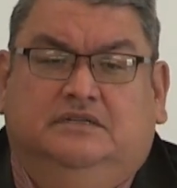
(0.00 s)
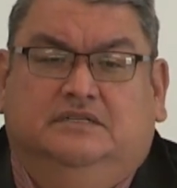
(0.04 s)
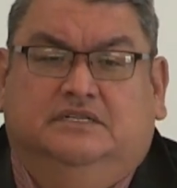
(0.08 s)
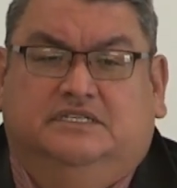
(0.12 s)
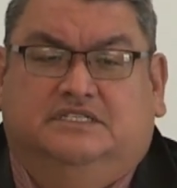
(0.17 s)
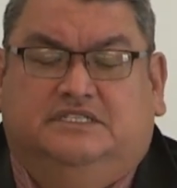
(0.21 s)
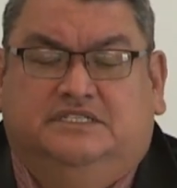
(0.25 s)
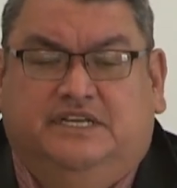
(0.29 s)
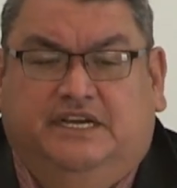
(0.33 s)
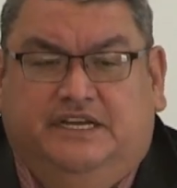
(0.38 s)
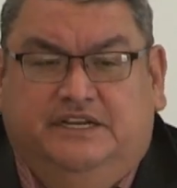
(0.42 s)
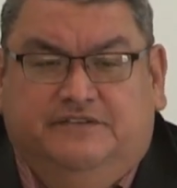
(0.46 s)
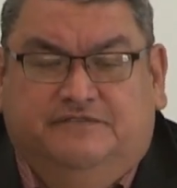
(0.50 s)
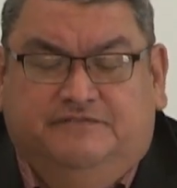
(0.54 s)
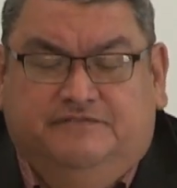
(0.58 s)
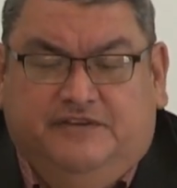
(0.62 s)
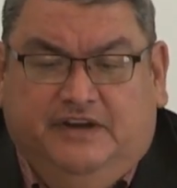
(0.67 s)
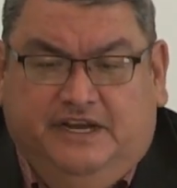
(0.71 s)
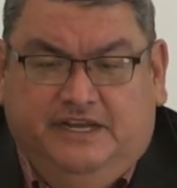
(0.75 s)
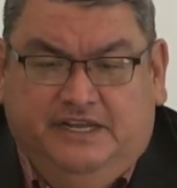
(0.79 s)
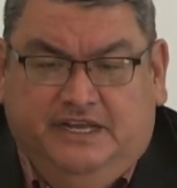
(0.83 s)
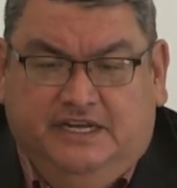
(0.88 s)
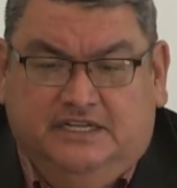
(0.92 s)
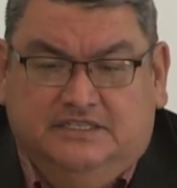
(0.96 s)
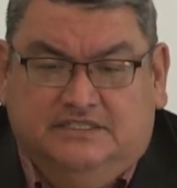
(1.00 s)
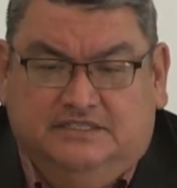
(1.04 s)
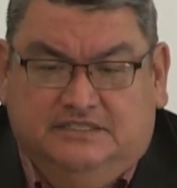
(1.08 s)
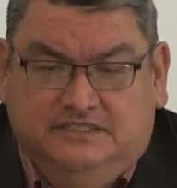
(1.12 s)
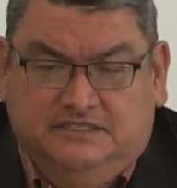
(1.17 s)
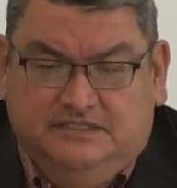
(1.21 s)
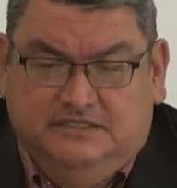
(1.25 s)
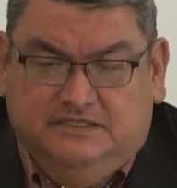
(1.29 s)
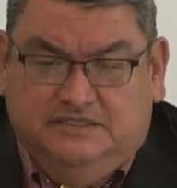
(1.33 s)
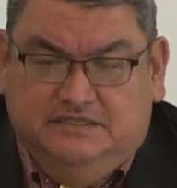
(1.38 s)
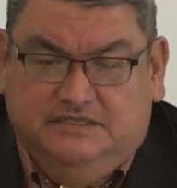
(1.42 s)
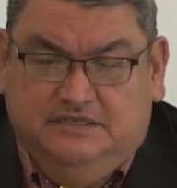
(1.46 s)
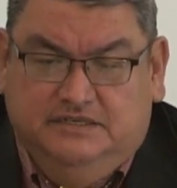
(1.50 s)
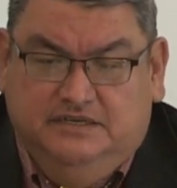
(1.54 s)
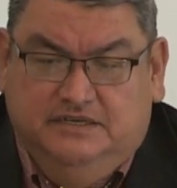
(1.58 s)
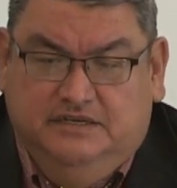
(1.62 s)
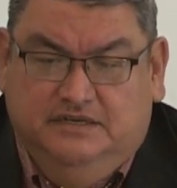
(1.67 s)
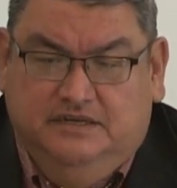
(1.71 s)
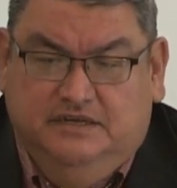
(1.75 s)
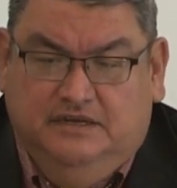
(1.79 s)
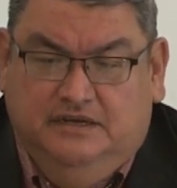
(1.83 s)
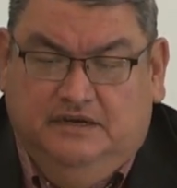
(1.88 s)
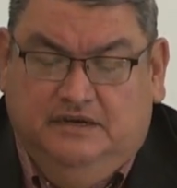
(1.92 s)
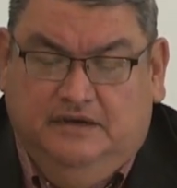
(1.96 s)
state of finances,
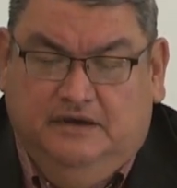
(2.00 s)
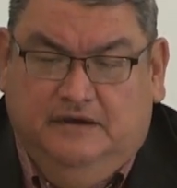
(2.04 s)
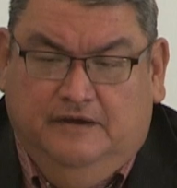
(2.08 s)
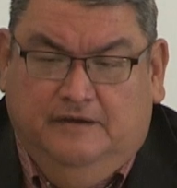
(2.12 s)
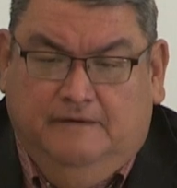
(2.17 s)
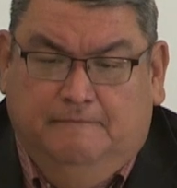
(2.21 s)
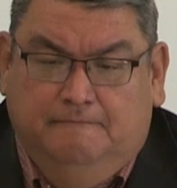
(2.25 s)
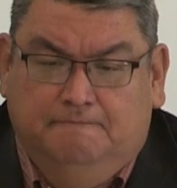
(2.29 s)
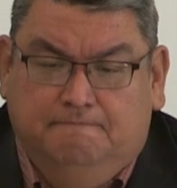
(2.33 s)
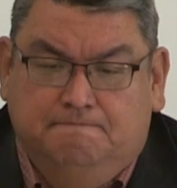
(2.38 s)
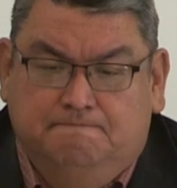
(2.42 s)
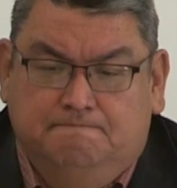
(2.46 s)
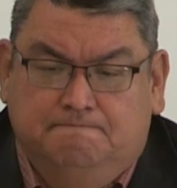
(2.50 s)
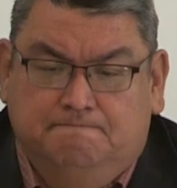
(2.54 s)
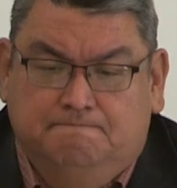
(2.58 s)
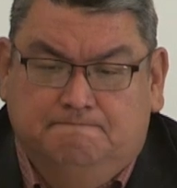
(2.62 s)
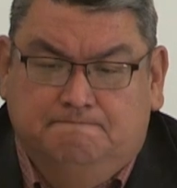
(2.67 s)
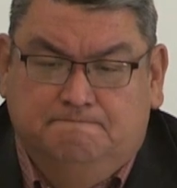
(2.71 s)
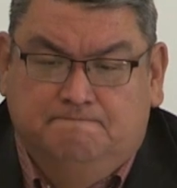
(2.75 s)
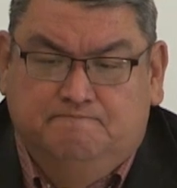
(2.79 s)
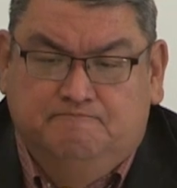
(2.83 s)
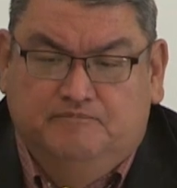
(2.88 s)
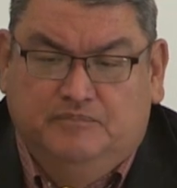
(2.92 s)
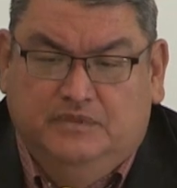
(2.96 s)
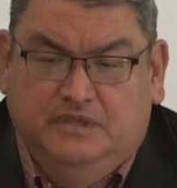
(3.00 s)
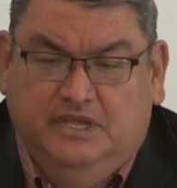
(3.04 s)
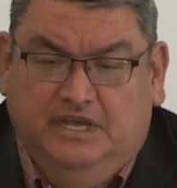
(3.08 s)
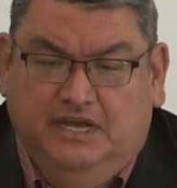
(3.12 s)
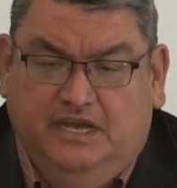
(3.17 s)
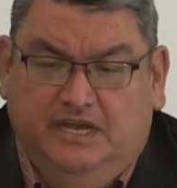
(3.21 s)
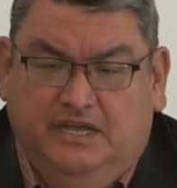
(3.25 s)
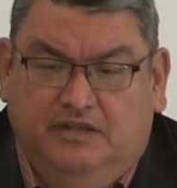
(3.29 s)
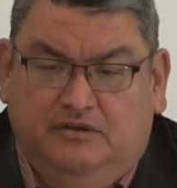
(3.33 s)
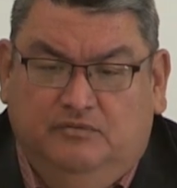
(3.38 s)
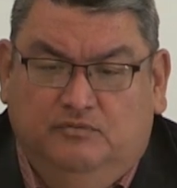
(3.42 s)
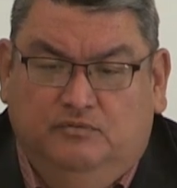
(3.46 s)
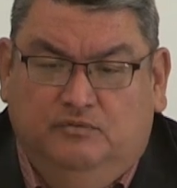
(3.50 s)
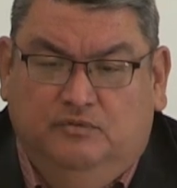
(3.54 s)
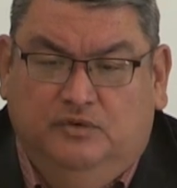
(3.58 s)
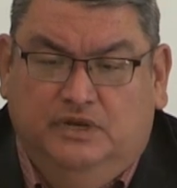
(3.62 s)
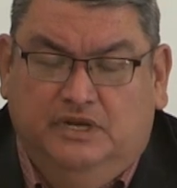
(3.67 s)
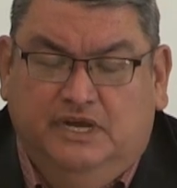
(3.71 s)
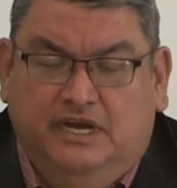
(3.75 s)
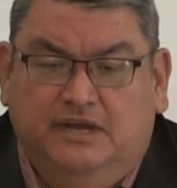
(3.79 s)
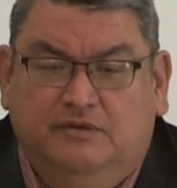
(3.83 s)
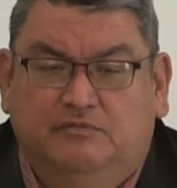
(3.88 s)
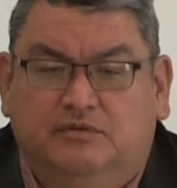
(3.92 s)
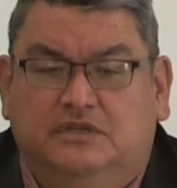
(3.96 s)
and what
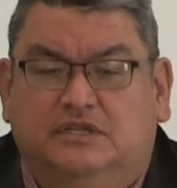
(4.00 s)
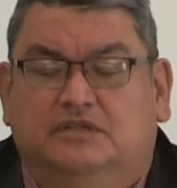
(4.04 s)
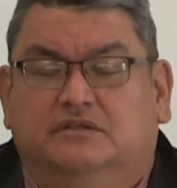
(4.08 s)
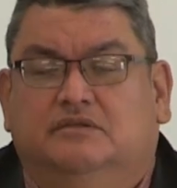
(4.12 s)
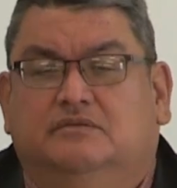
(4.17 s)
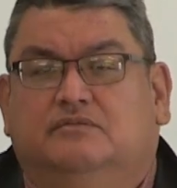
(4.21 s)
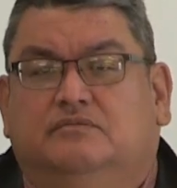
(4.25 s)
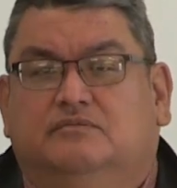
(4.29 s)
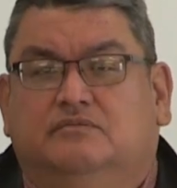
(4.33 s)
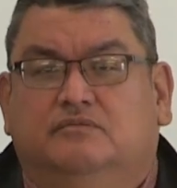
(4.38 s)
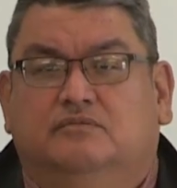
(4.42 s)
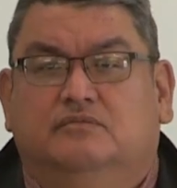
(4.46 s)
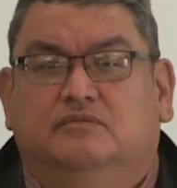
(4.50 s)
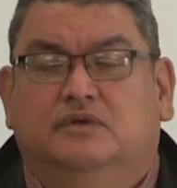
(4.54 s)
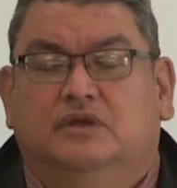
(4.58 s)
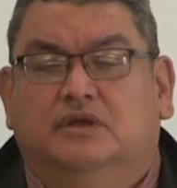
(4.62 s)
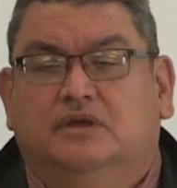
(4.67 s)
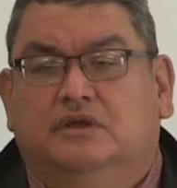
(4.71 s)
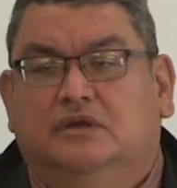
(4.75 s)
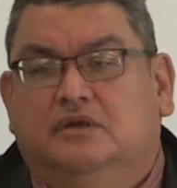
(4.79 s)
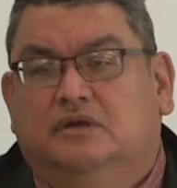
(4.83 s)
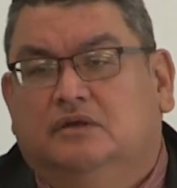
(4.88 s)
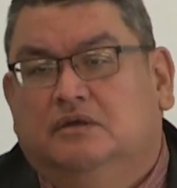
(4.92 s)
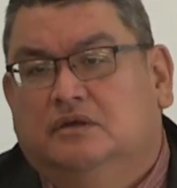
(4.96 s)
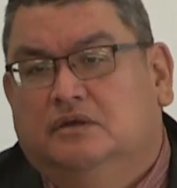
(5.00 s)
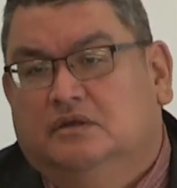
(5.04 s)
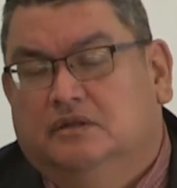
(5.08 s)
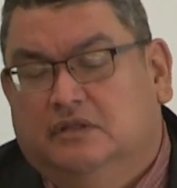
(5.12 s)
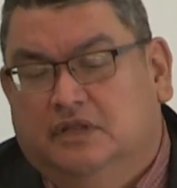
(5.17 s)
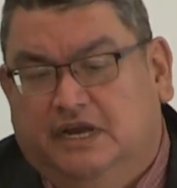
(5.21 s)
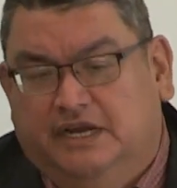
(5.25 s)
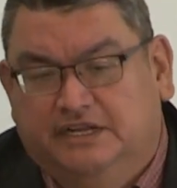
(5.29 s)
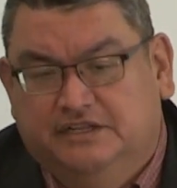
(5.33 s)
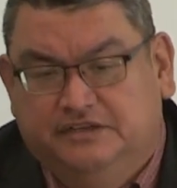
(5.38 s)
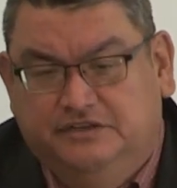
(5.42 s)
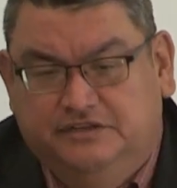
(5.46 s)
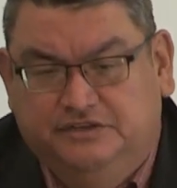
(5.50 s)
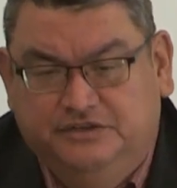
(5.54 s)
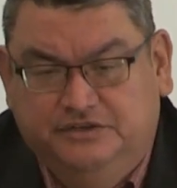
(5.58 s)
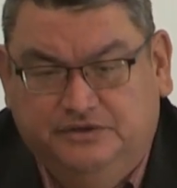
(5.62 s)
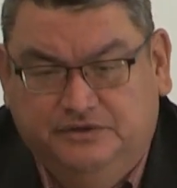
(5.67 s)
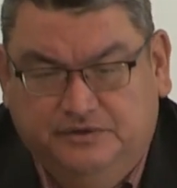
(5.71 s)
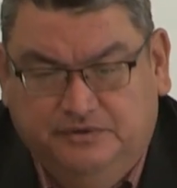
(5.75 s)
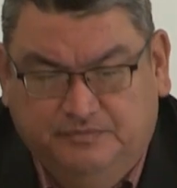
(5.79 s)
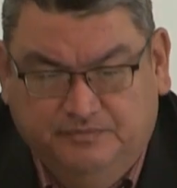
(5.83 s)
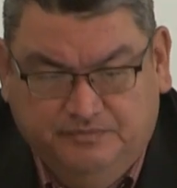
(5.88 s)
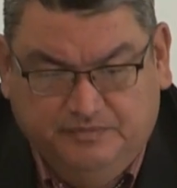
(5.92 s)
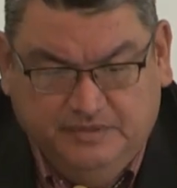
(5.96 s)
I would like to
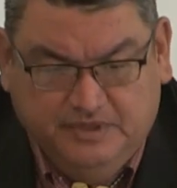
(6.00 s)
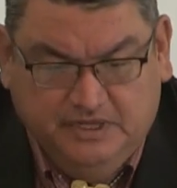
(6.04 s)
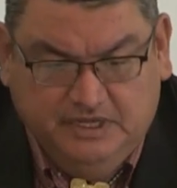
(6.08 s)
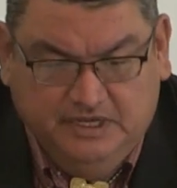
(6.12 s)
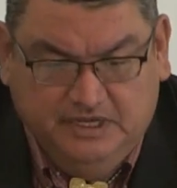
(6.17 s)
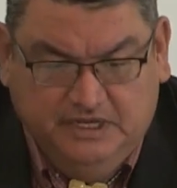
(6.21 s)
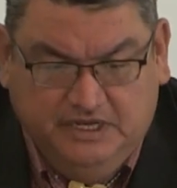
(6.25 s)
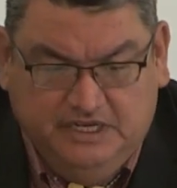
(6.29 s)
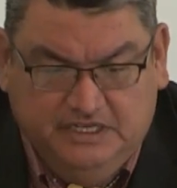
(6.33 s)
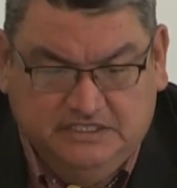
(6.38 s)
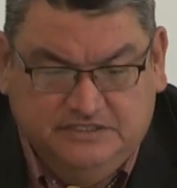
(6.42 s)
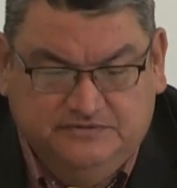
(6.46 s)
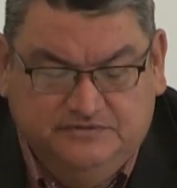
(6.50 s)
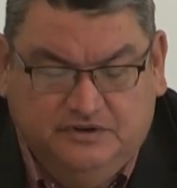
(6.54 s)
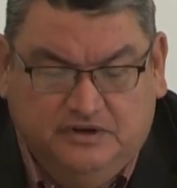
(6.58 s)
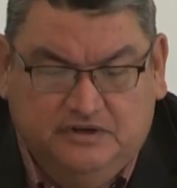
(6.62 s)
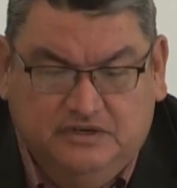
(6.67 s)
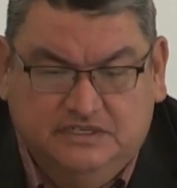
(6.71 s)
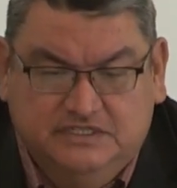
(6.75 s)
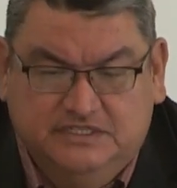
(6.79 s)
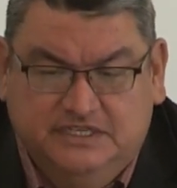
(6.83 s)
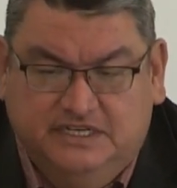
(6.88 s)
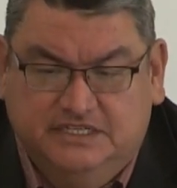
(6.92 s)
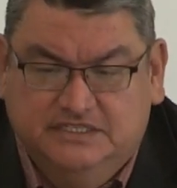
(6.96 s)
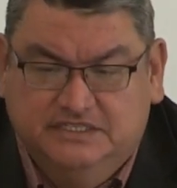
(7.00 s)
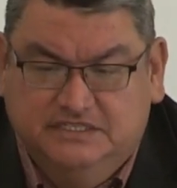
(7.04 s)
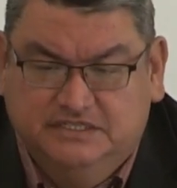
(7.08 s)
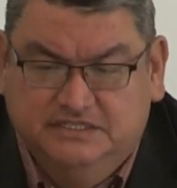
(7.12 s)
do as far as that's